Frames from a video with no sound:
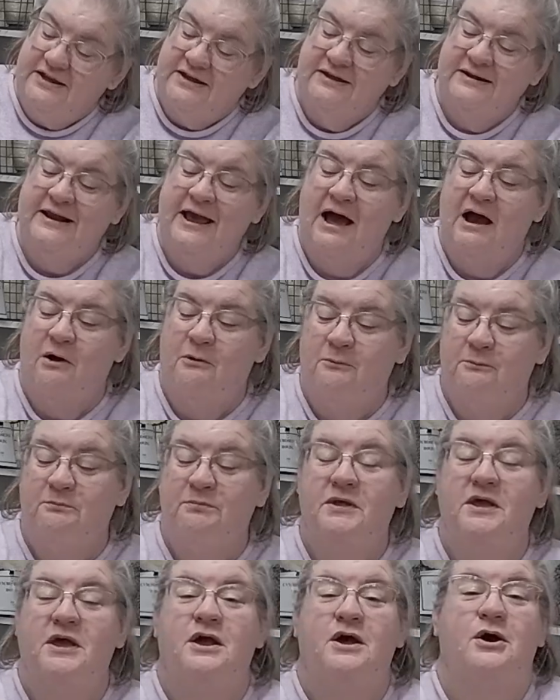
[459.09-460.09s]
Now,
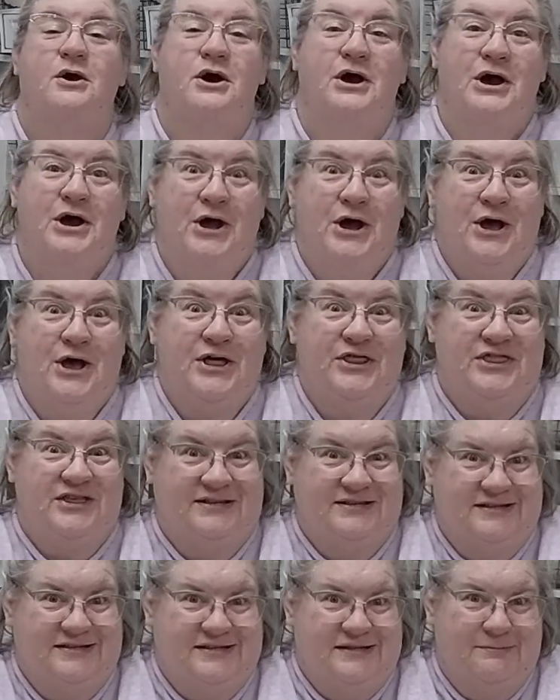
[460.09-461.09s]

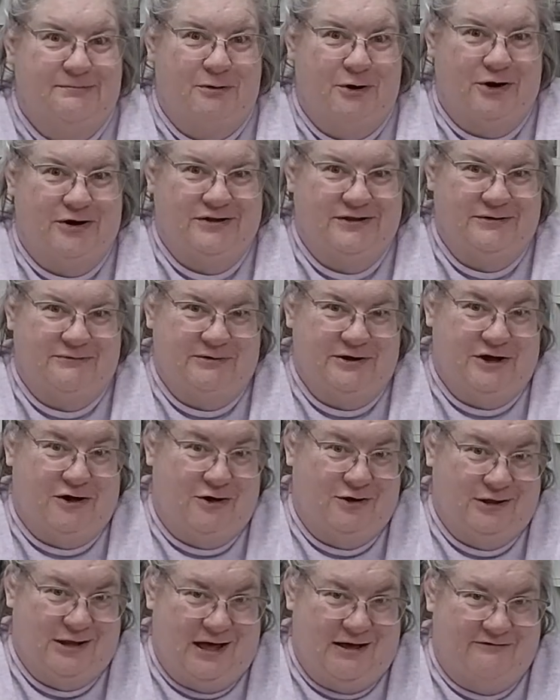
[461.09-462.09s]
this is the part that we
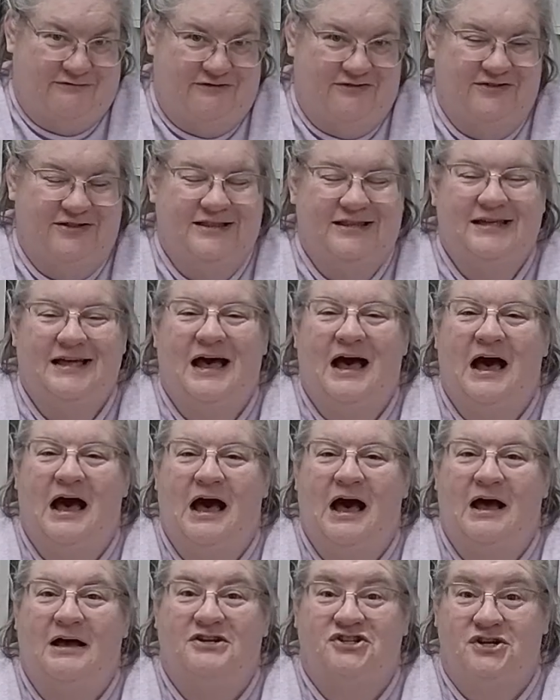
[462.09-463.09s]
all love.
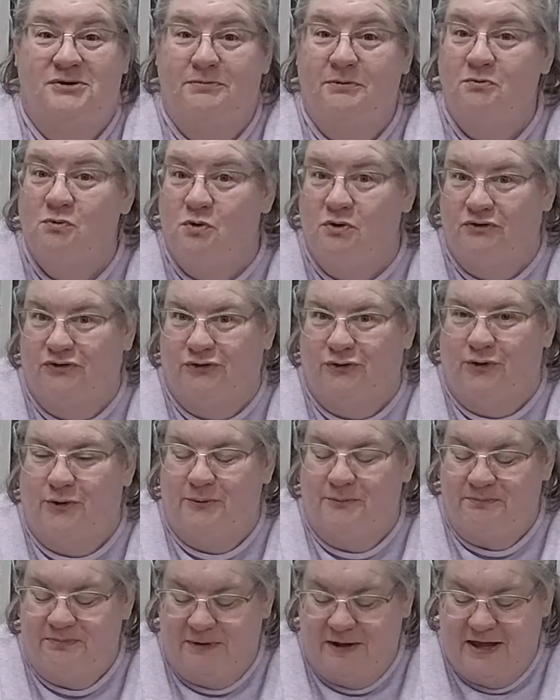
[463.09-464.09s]
Sheep and Wool School.
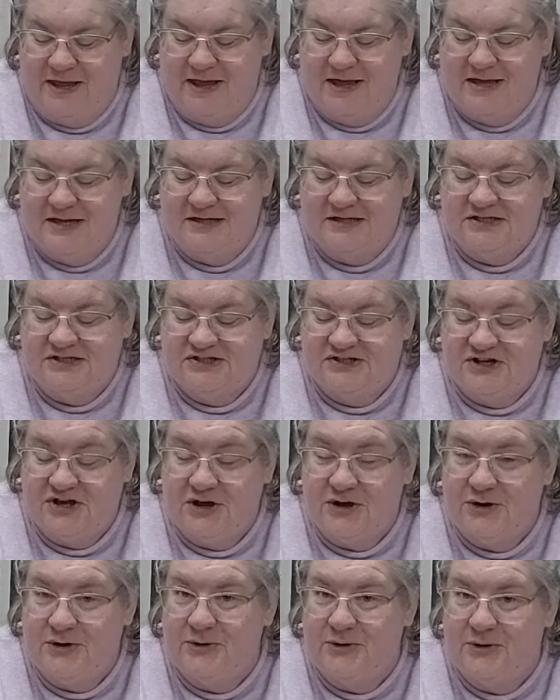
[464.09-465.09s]

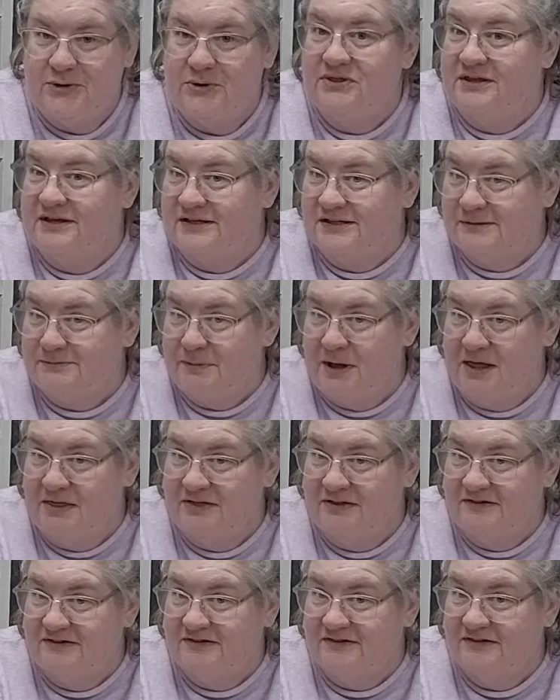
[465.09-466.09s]
So this
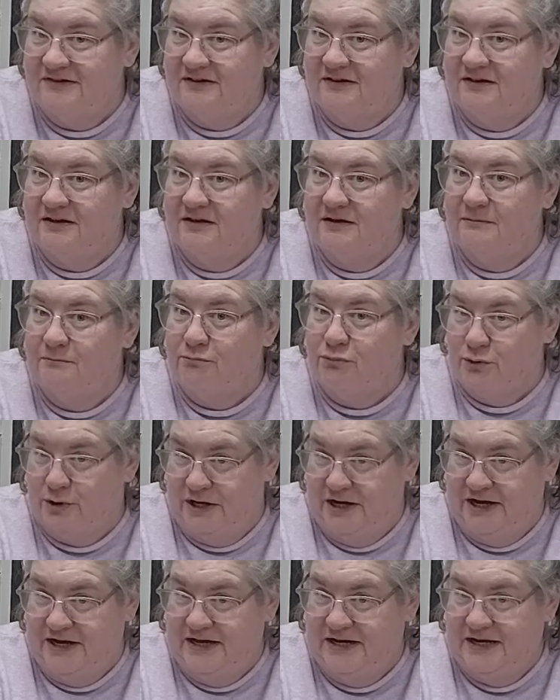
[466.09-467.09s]
month's
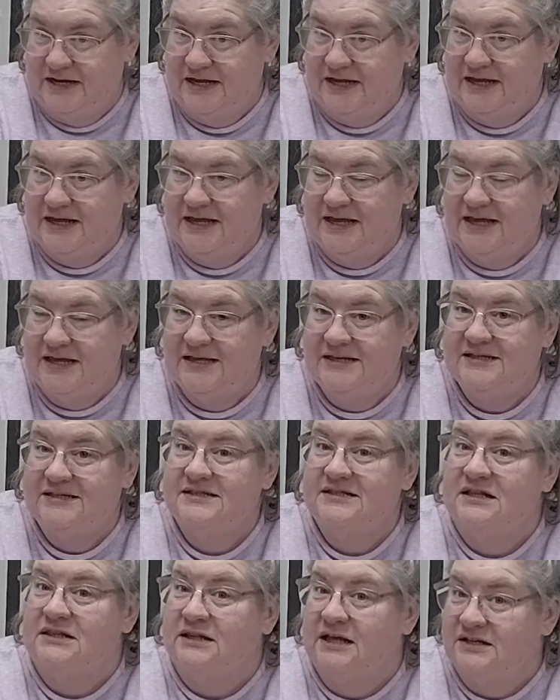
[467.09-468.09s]
breed is
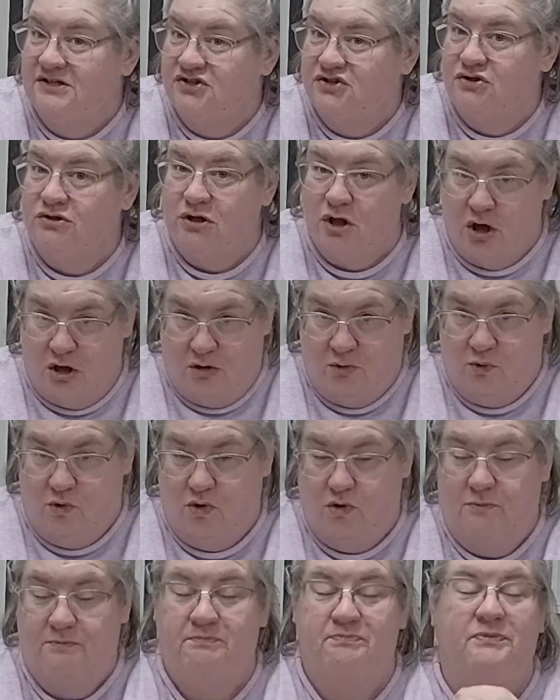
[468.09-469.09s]
the Leicester
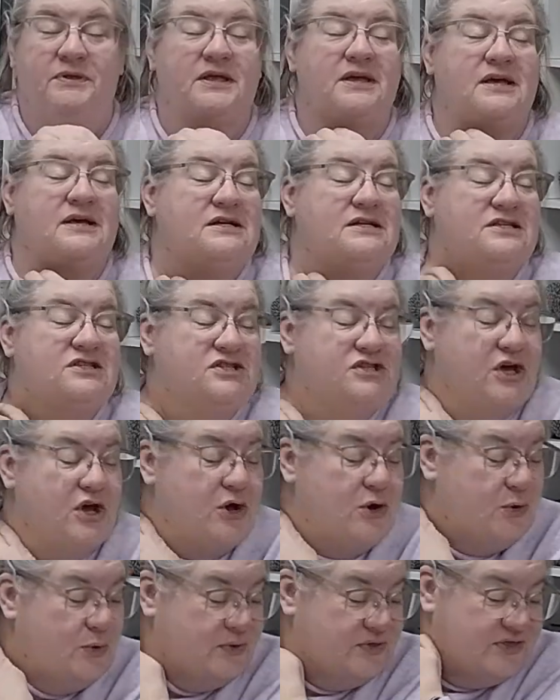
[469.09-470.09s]
Longwool.
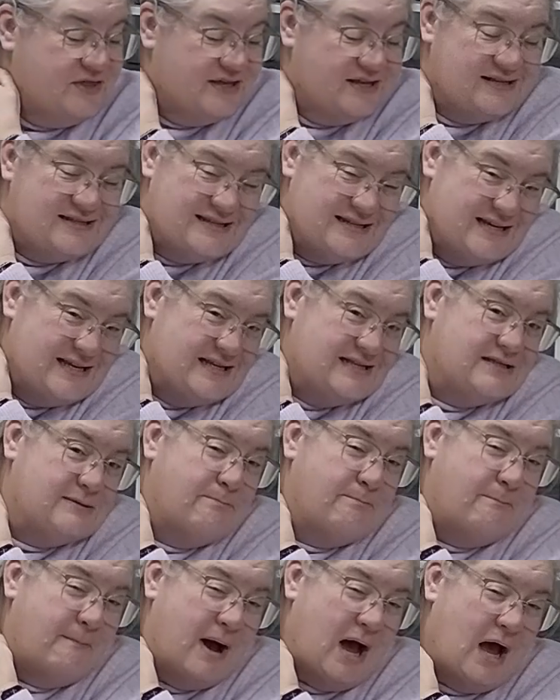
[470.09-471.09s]
So this is
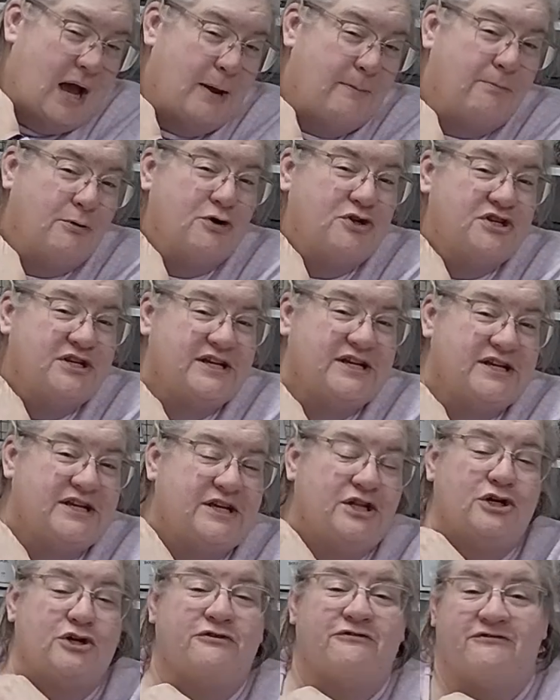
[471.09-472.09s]
my
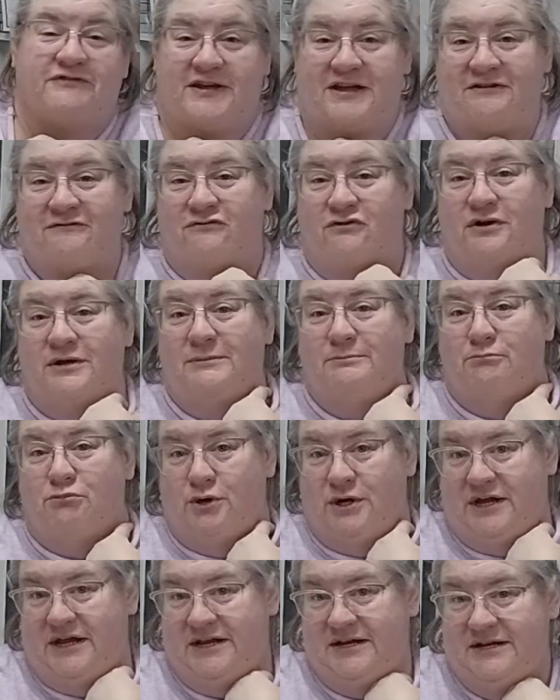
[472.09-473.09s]
particular favorite
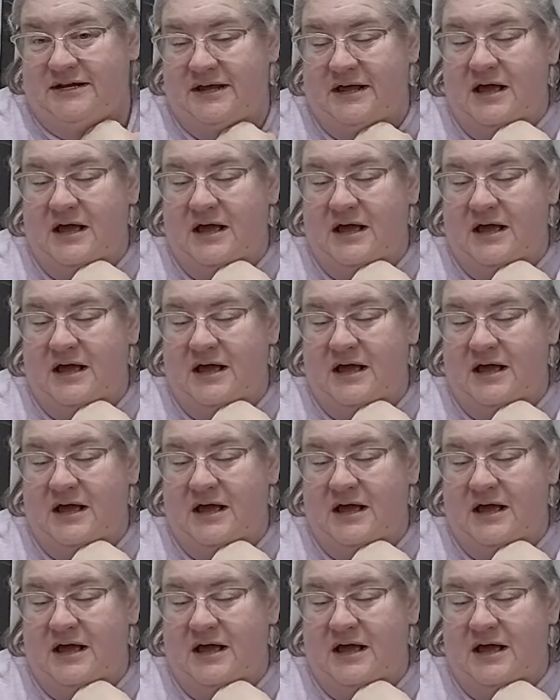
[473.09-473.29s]
breed.